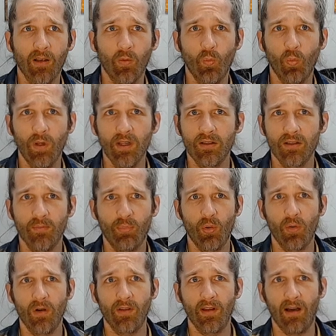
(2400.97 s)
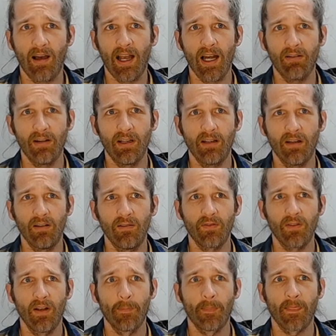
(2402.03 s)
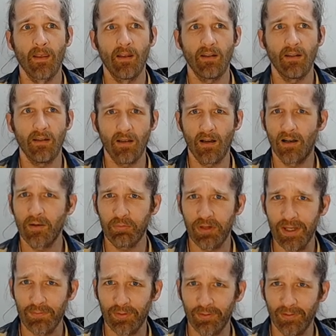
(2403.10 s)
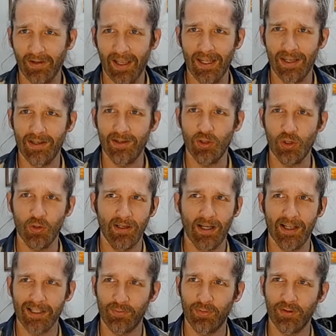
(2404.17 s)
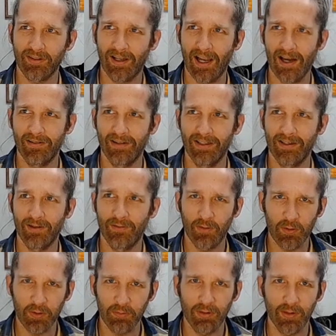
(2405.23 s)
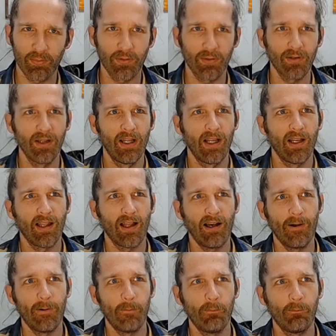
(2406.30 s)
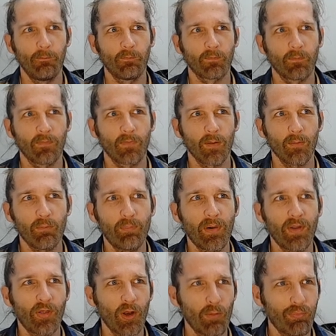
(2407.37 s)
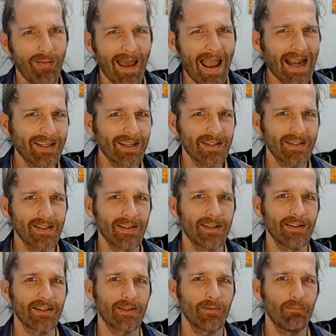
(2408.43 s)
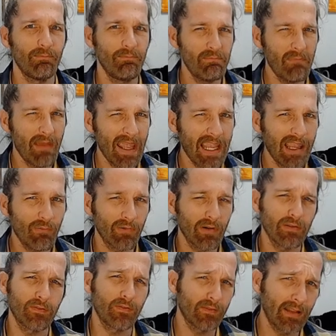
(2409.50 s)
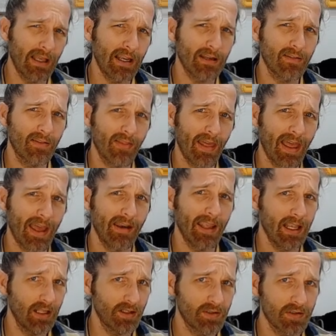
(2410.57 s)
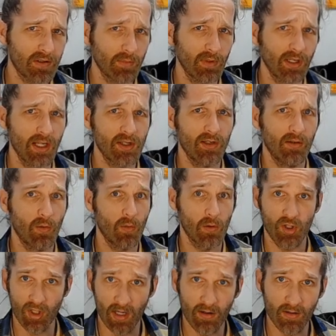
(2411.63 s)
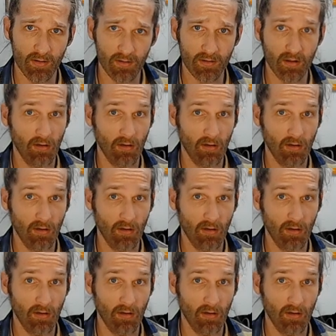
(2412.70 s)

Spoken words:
we support the hiring of young people and do not support the hiring of old people. But their practices may reflect that age discrimination or gender